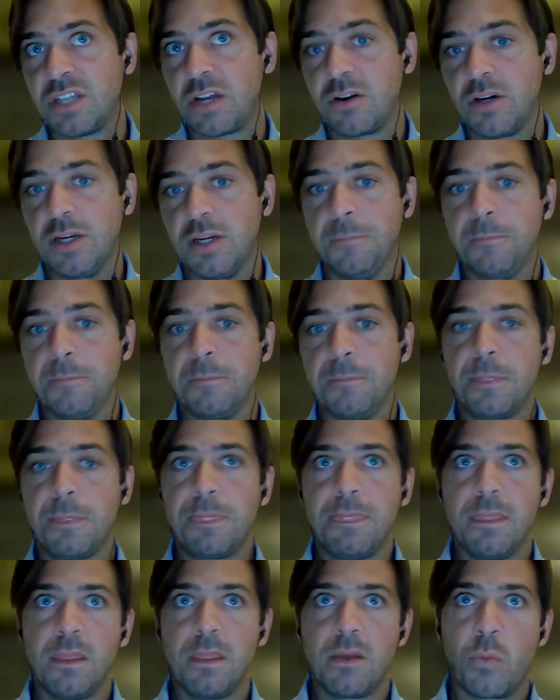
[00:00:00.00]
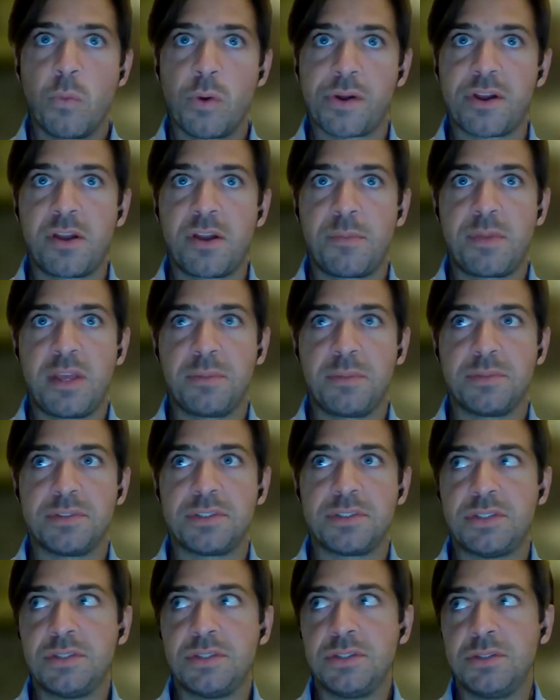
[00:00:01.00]
etc., we're going to be
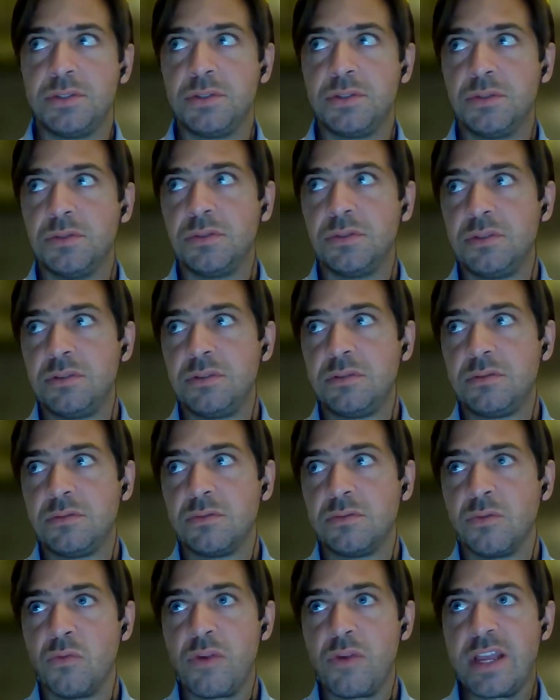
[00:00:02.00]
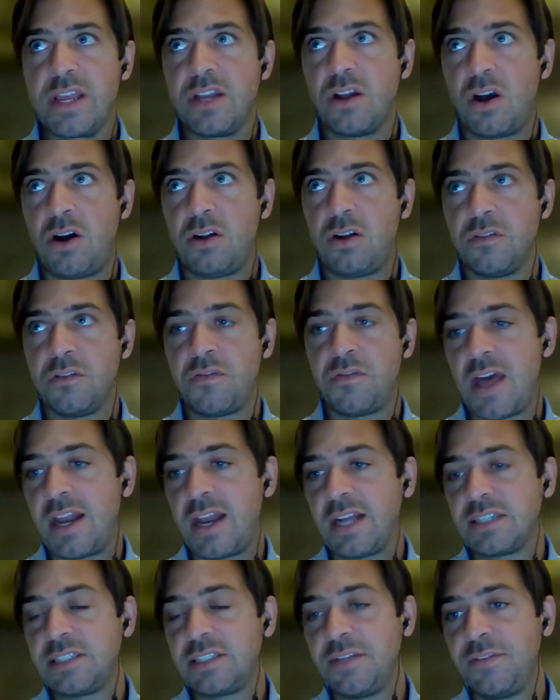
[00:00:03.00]
able to read all of
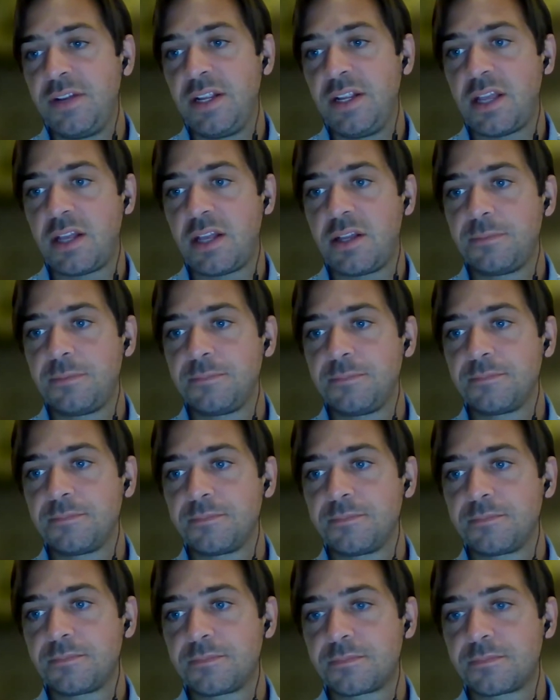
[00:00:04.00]
that activity data